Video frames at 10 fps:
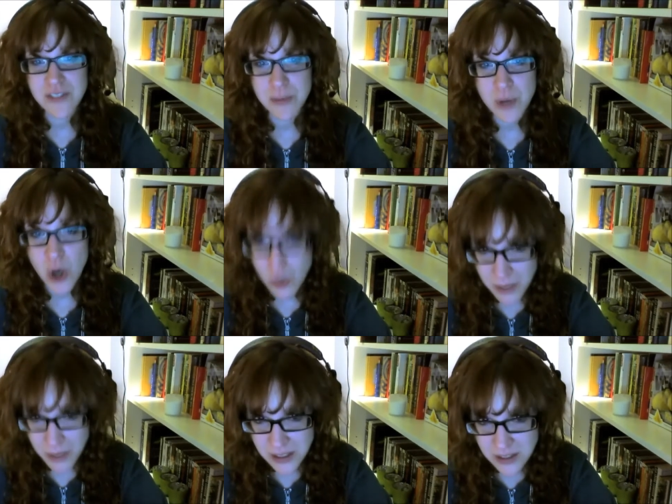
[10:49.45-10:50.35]
them
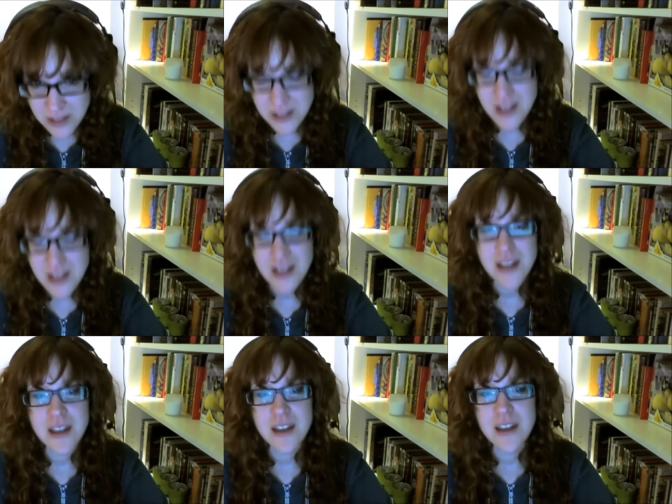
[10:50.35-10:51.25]
comments,
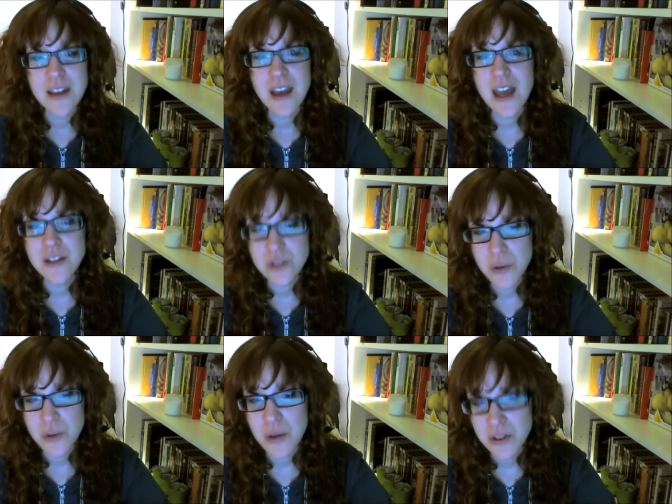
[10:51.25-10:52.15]
and
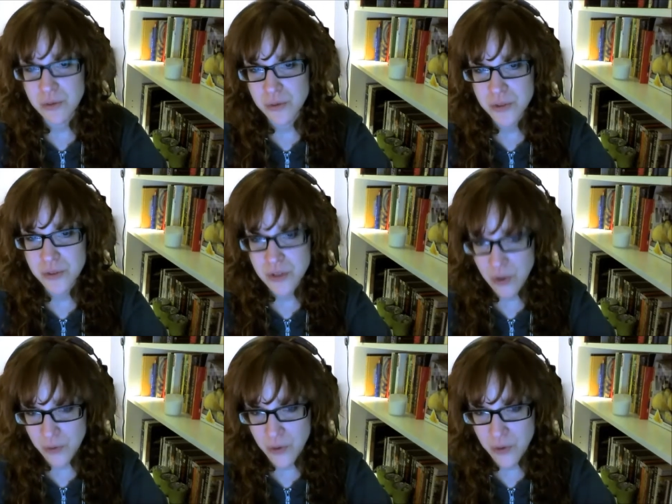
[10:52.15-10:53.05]
so on and
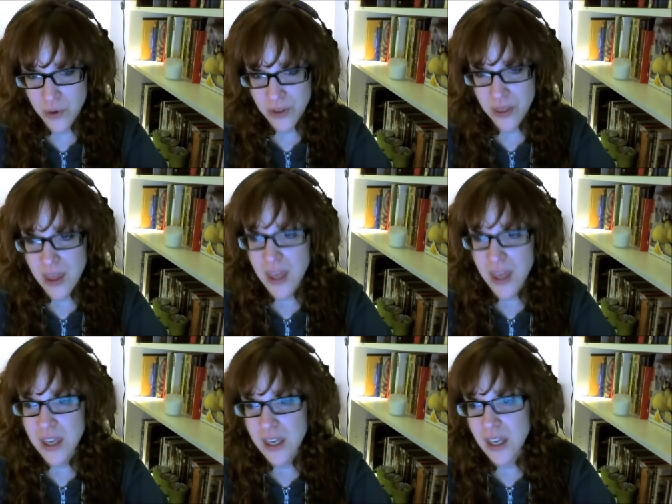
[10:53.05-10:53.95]
so forth.
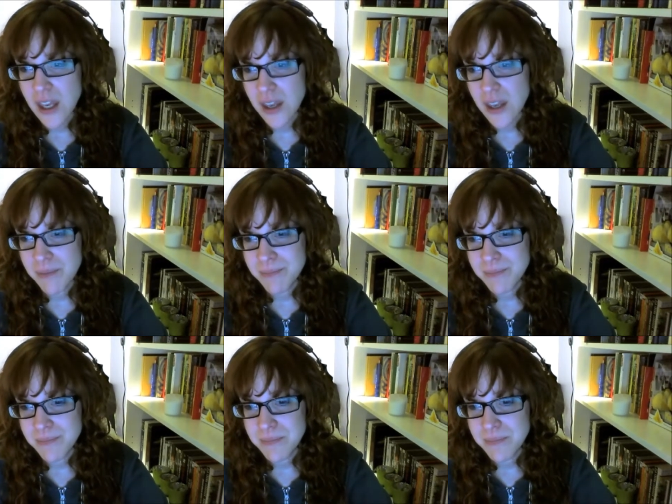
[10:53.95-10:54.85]

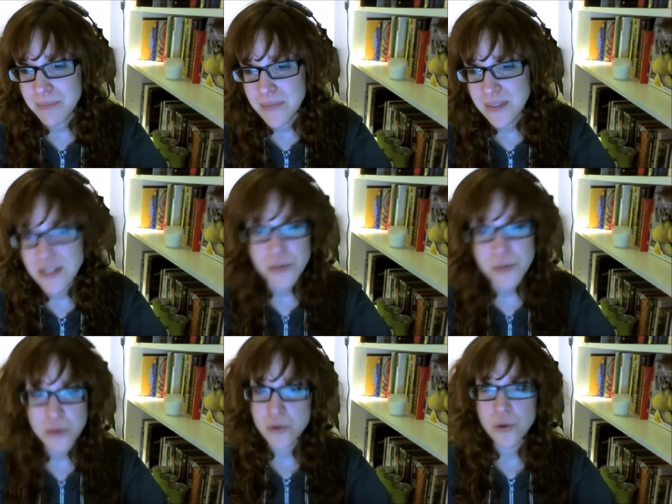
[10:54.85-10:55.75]
Um, this
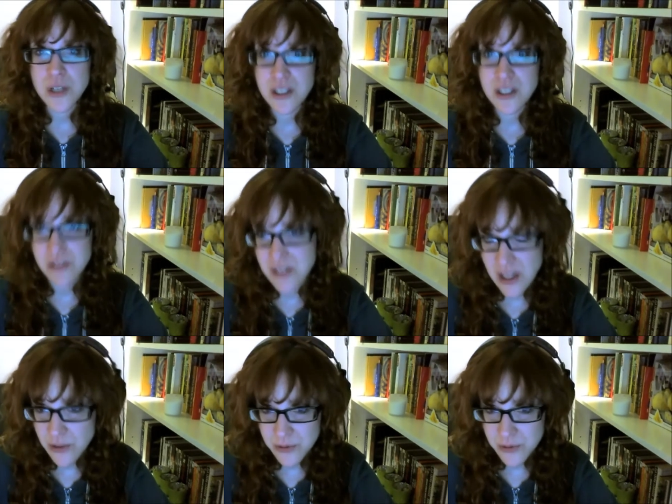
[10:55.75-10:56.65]
will sort out
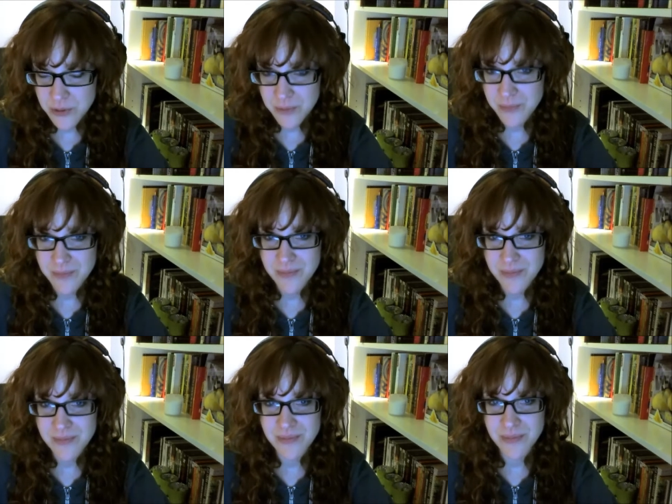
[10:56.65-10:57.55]
itself,
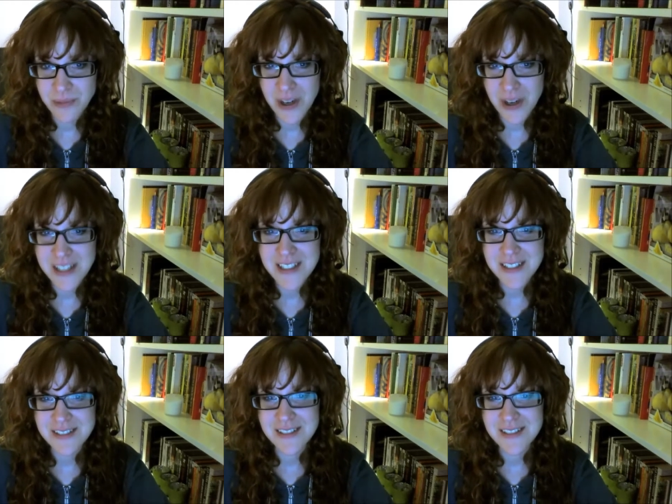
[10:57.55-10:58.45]

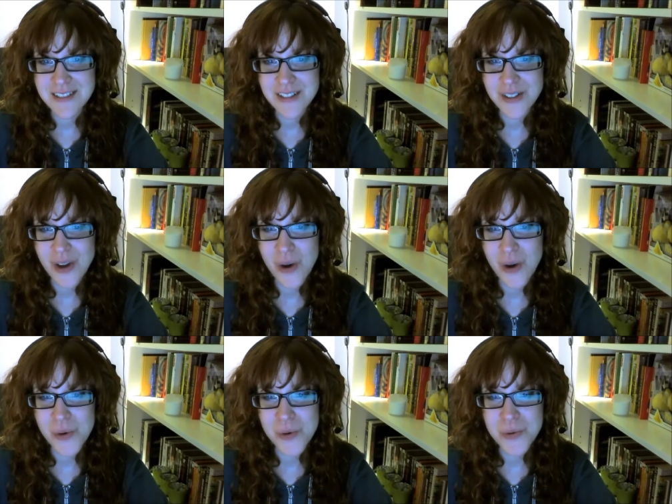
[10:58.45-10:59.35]
right?
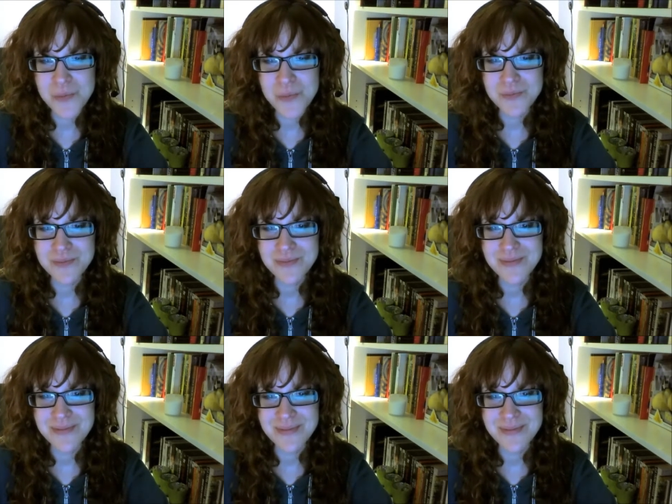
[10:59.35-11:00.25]
So,
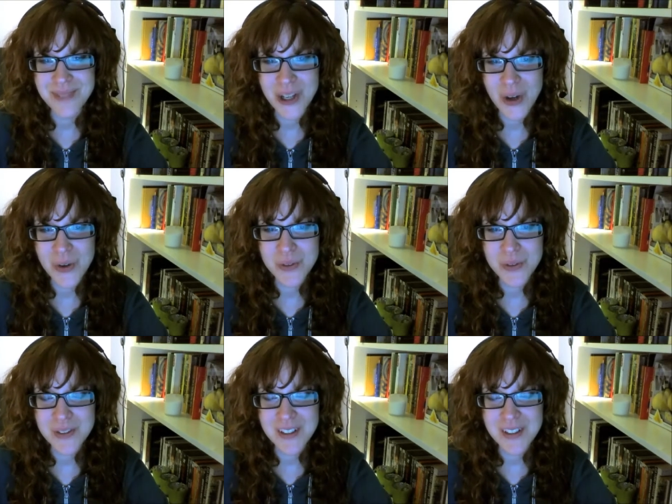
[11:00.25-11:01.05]
you know,